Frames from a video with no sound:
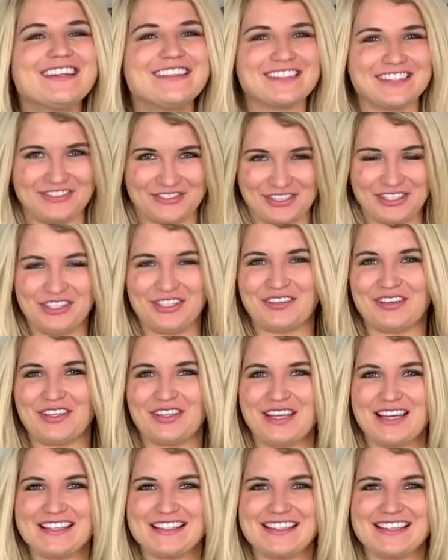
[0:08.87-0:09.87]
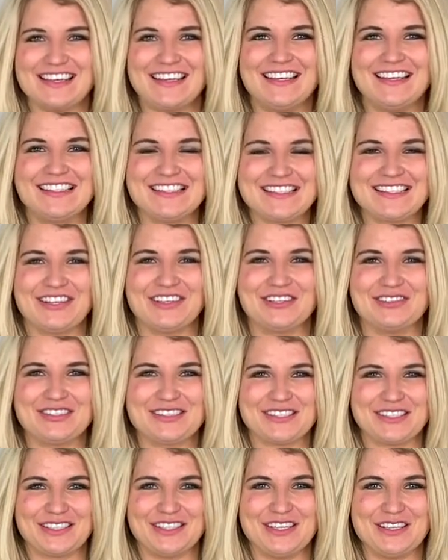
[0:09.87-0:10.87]
Didn't really realize it until I
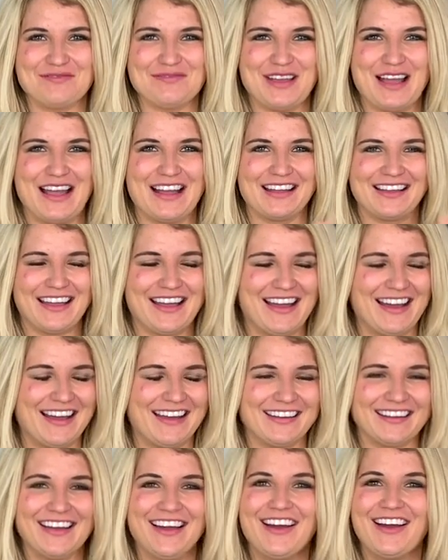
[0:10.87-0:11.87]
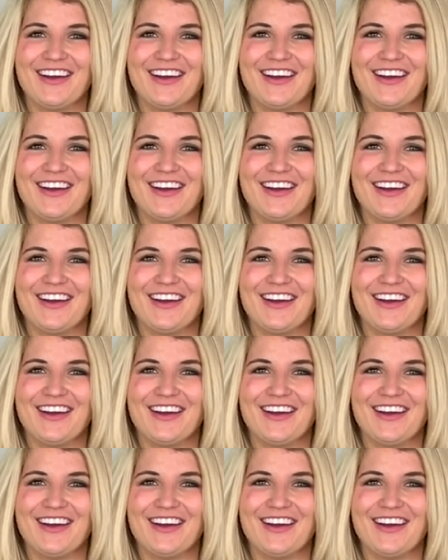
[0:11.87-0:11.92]
was looking back at